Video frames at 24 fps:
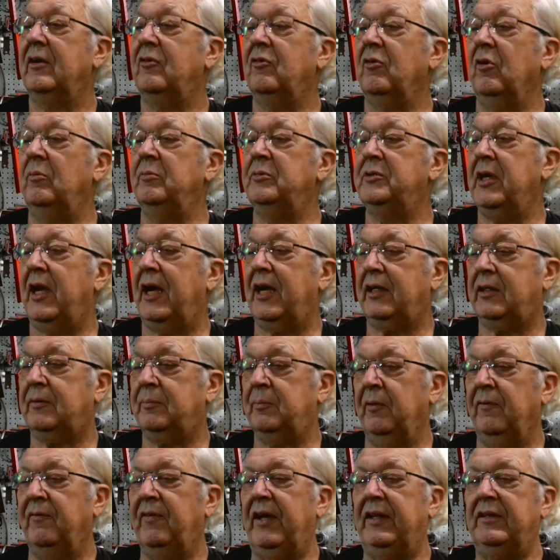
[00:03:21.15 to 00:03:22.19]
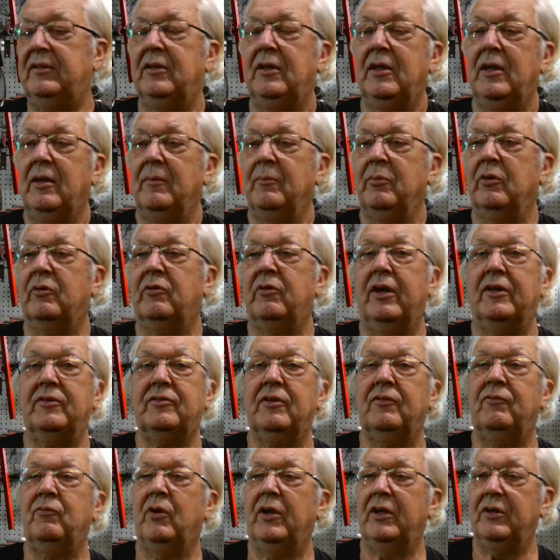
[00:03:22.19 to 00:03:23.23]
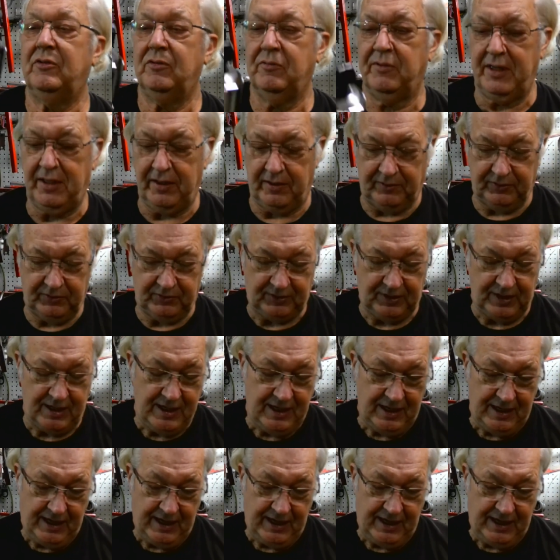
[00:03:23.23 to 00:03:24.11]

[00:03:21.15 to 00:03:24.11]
Chrome shocks, progressive 112s.